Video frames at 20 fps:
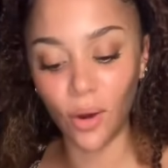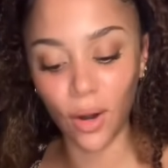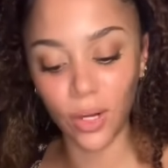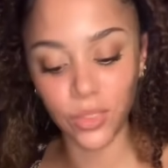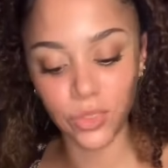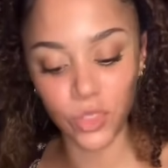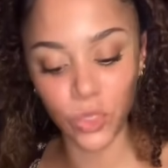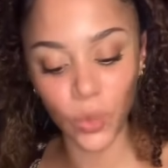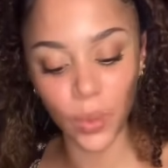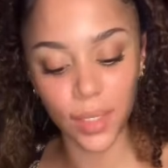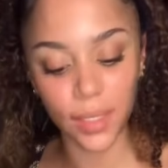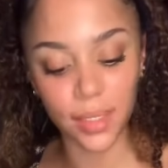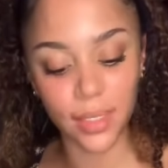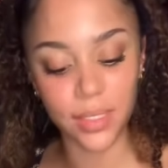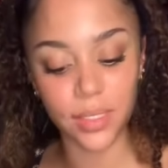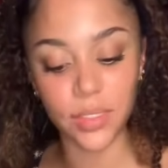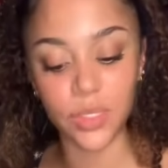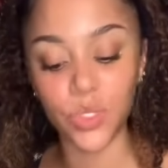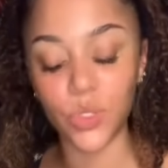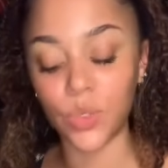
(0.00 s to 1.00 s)
are doing this.
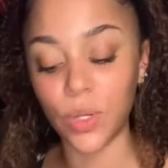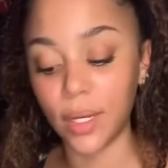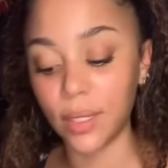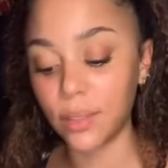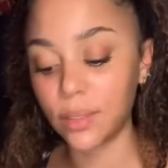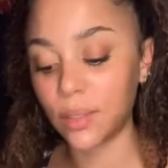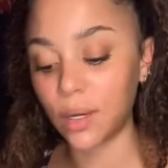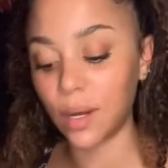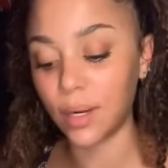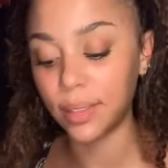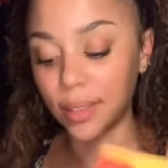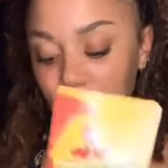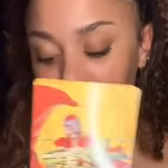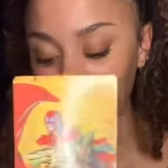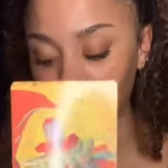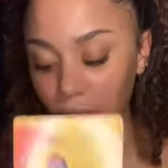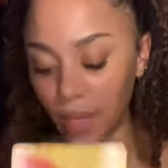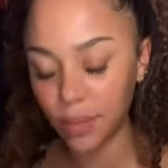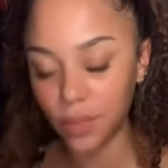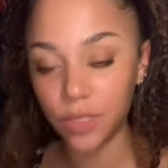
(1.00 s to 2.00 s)
Strength card,
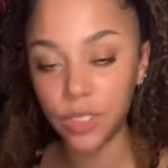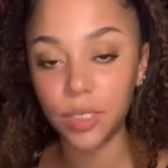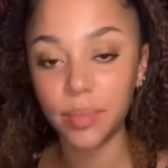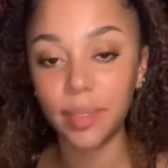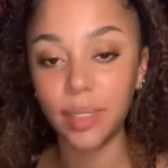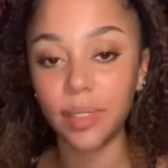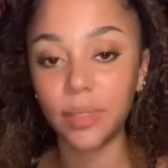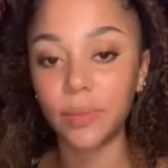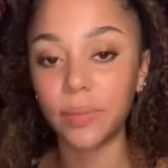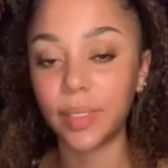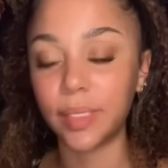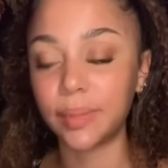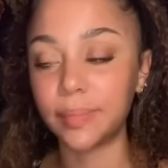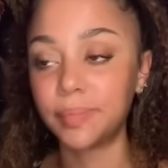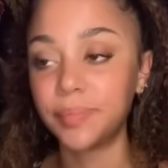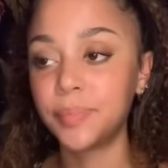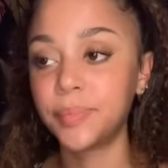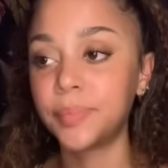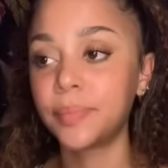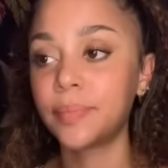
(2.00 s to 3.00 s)
Leo energy, by the way,
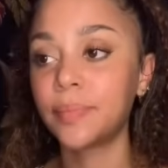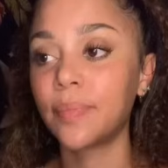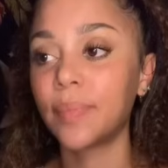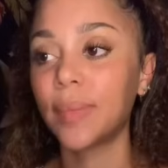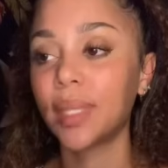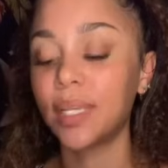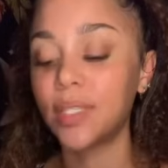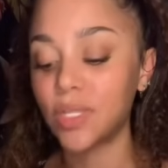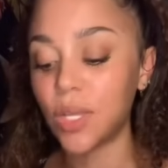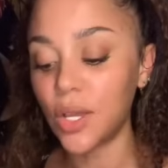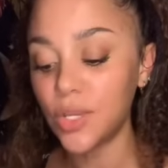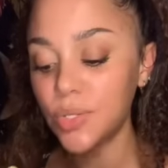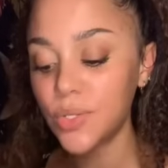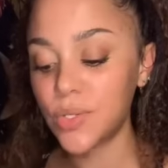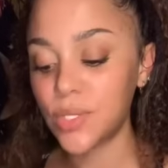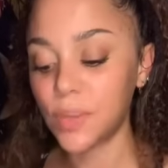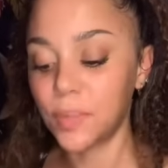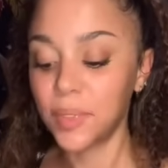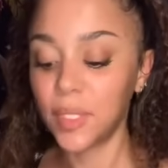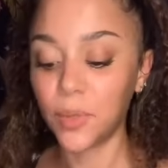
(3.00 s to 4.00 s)
is also
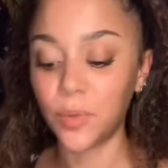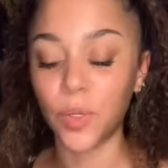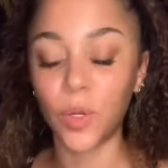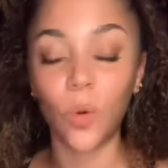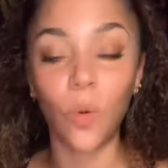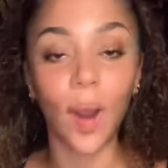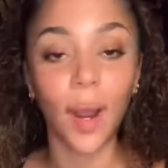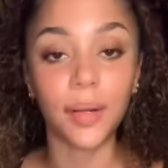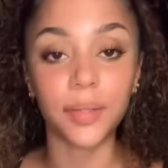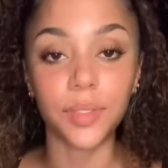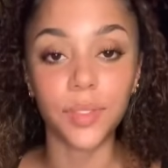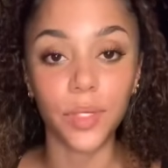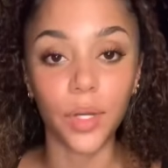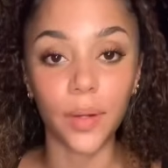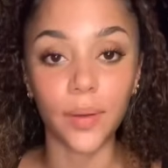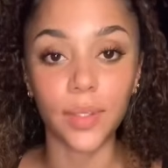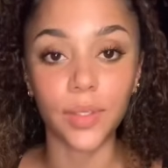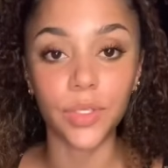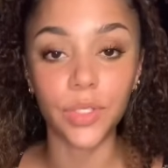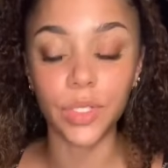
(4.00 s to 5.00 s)
something that requires
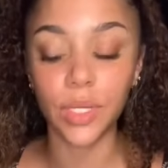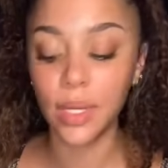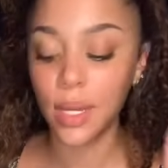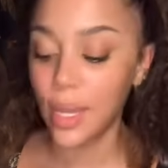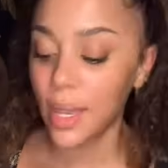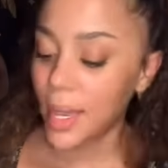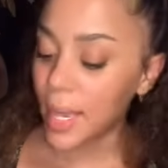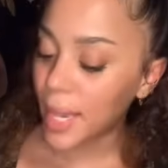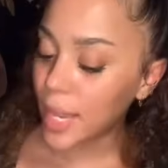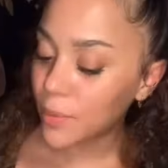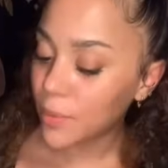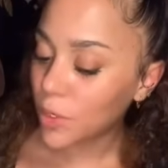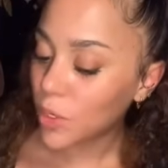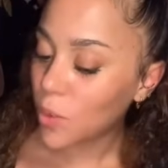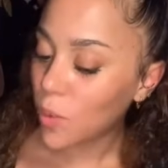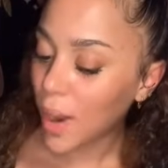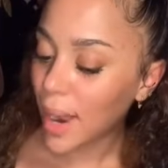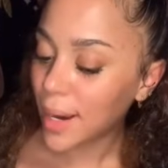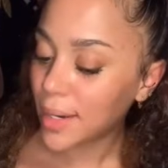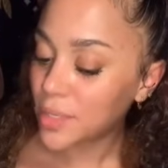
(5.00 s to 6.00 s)
courage. It
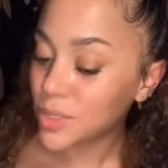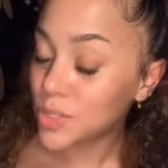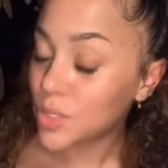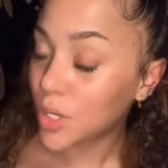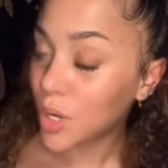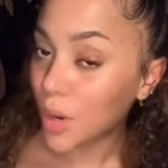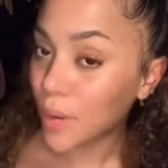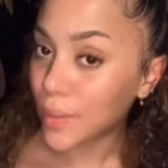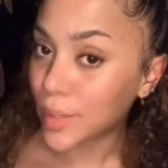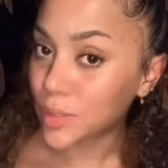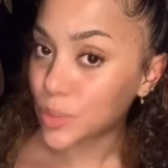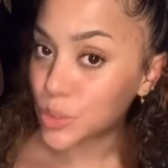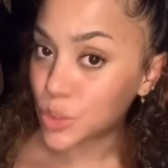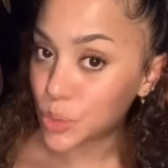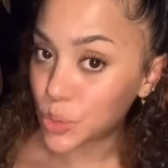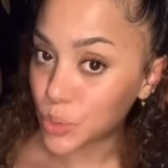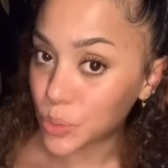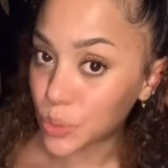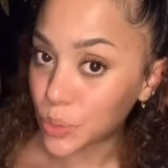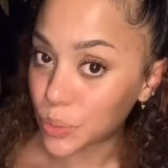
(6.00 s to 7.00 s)
requires courage
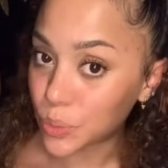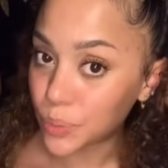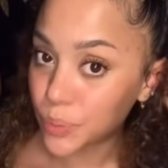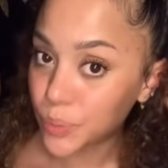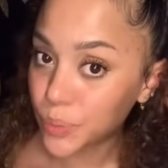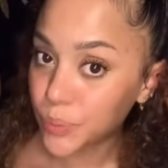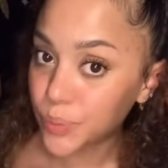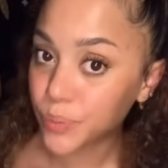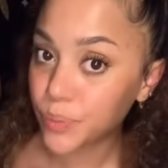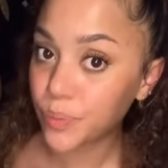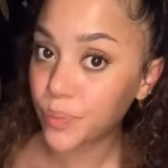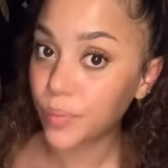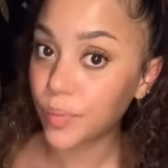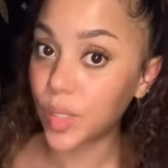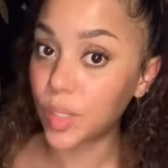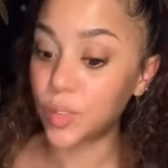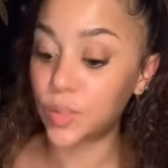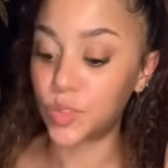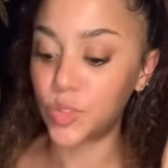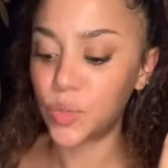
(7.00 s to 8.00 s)
to
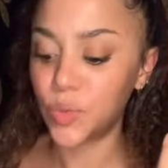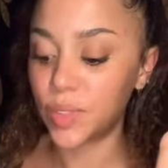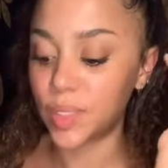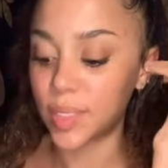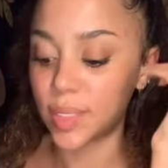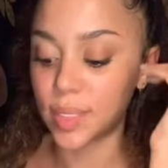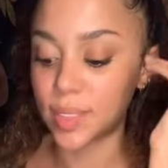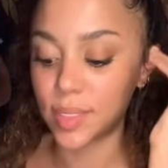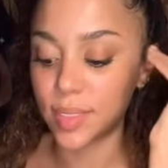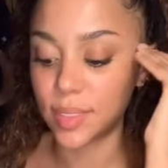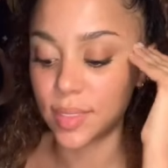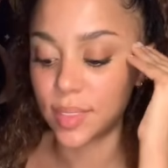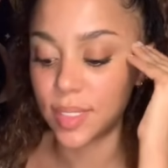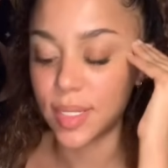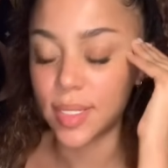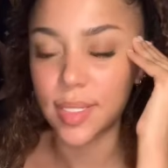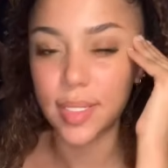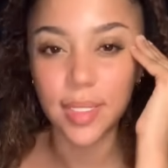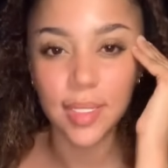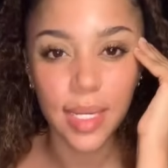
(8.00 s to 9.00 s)
do this, to
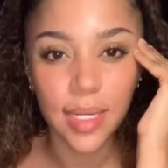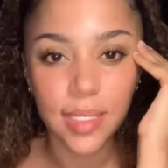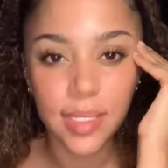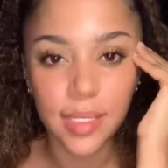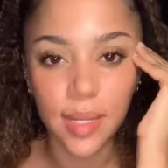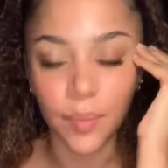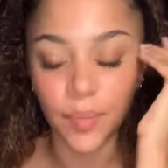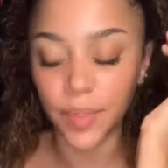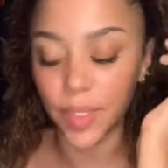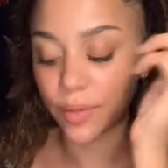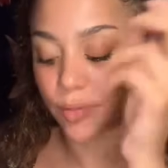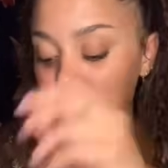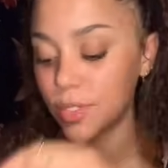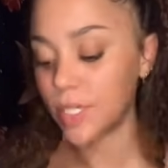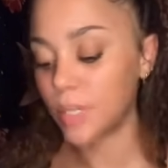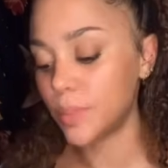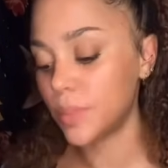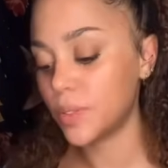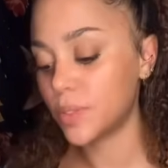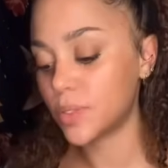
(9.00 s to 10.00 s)
say something. For some of you,